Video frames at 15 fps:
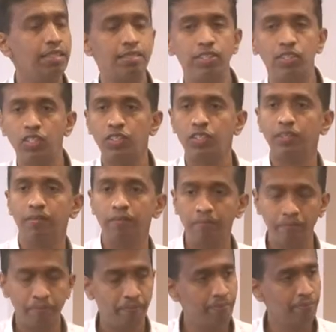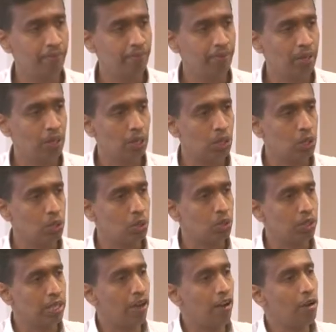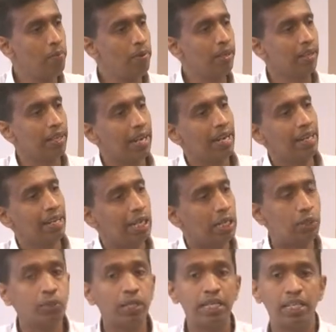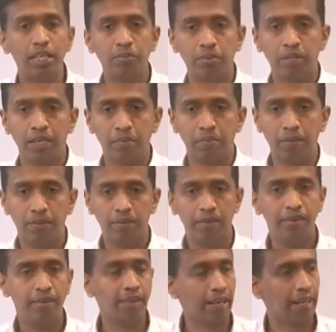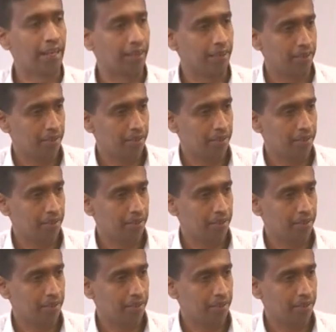decision. So there will be again hit to the income statement directly.